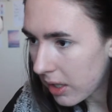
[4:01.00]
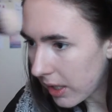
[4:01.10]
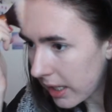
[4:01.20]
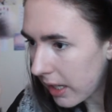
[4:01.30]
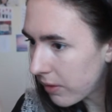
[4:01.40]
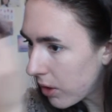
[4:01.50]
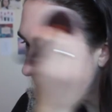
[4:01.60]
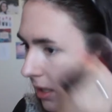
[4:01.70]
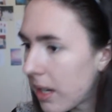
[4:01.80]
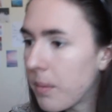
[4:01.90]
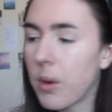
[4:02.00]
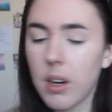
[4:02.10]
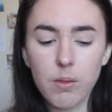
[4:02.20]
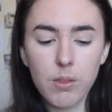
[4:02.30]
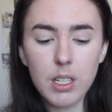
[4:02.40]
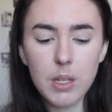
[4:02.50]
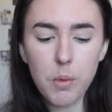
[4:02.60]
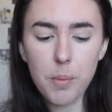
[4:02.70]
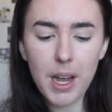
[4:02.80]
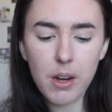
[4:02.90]
Like I've got some where it really
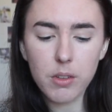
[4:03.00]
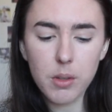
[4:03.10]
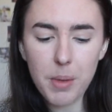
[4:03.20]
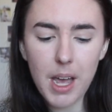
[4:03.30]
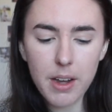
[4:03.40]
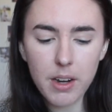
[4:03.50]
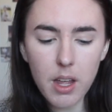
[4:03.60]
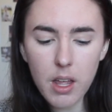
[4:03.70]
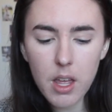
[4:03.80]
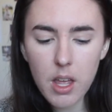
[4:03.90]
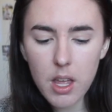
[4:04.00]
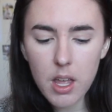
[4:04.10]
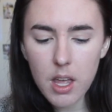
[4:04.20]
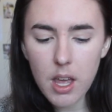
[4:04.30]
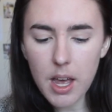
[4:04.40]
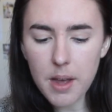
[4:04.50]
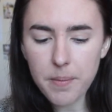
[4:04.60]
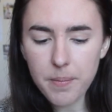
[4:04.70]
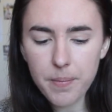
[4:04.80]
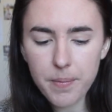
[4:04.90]
will pack on the powder,
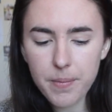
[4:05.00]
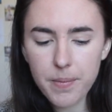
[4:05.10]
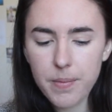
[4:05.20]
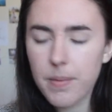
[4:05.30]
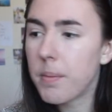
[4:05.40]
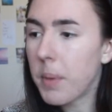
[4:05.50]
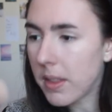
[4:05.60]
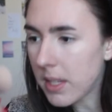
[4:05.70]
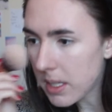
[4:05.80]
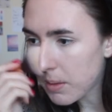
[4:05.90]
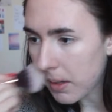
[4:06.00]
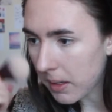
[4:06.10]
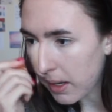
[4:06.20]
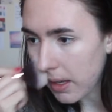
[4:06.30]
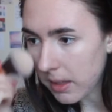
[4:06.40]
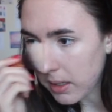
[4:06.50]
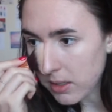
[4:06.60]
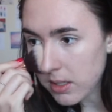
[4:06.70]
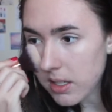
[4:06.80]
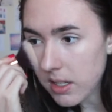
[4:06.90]
but this one I think
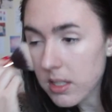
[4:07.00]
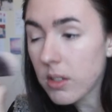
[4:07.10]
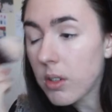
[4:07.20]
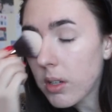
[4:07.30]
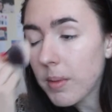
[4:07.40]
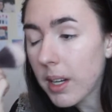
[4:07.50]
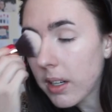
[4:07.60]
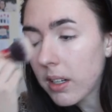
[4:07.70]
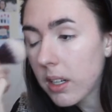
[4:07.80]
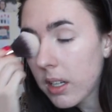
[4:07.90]
just does a good amount.